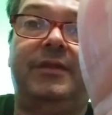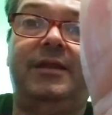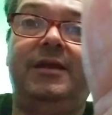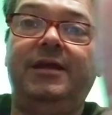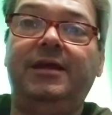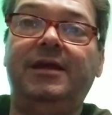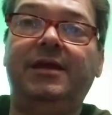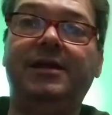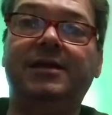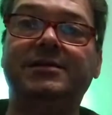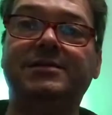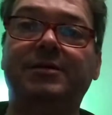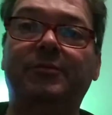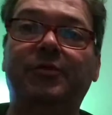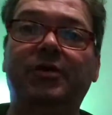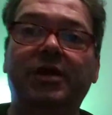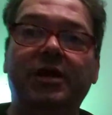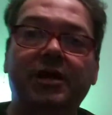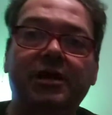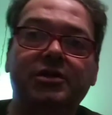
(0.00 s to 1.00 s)
is I'm
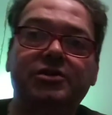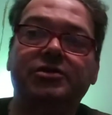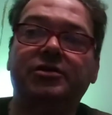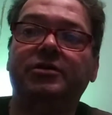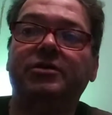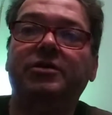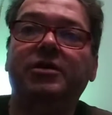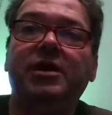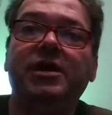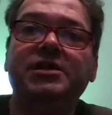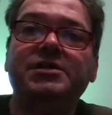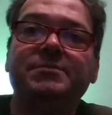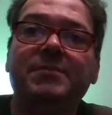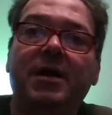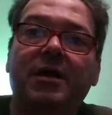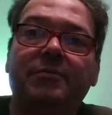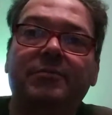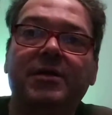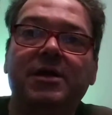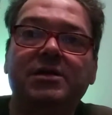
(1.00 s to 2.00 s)
going to show you each
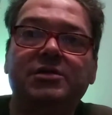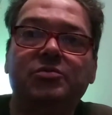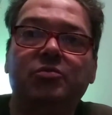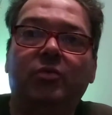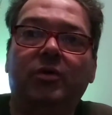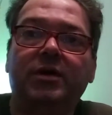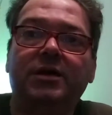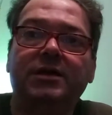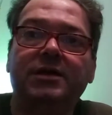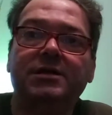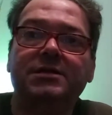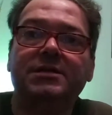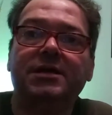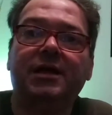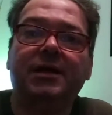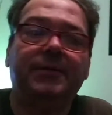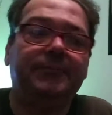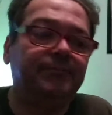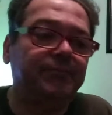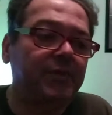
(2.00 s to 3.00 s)
mouthpiece one at a
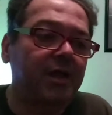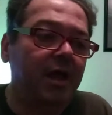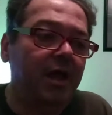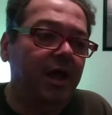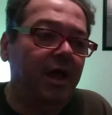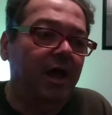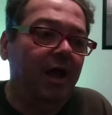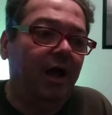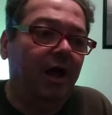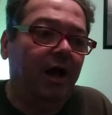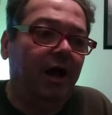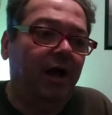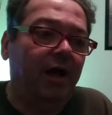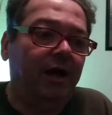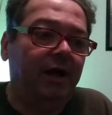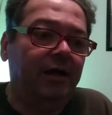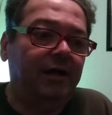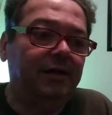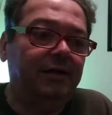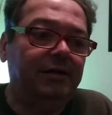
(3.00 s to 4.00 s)
time.
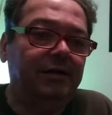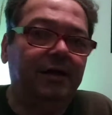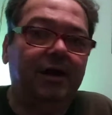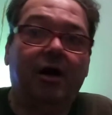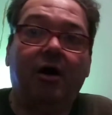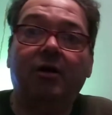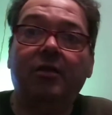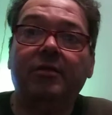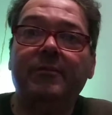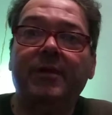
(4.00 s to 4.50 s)
All the